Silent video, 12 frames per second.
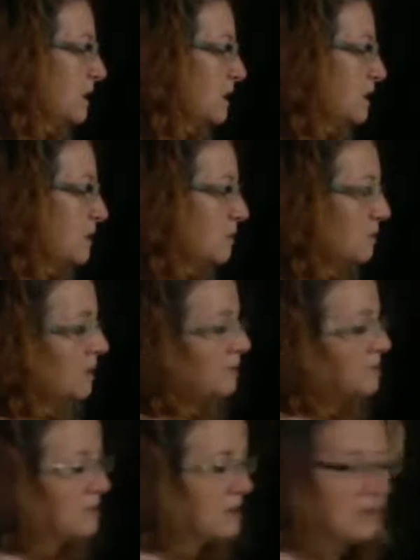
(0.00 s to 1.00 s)

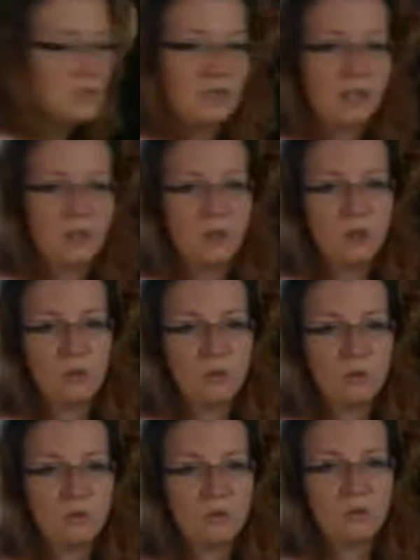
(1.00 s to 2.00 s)
sometimes things don't
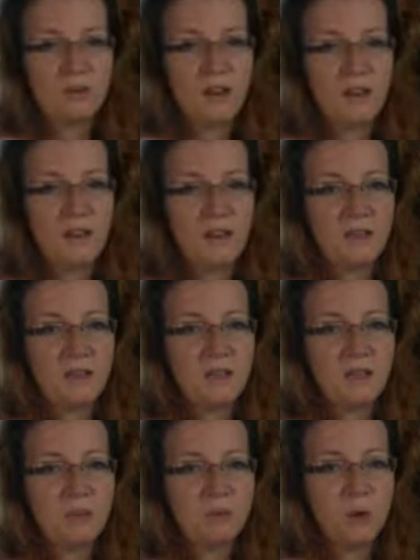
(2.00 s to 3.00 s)
stay
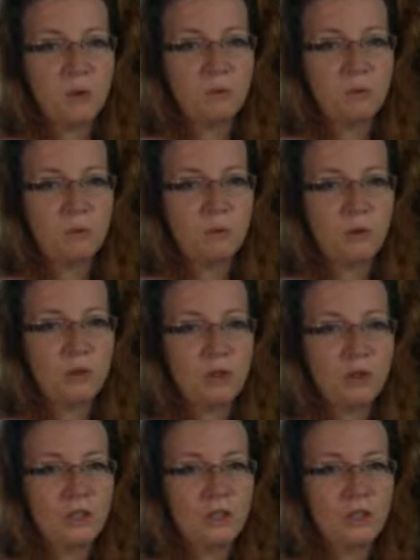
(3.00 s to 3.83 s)
in proper proportion.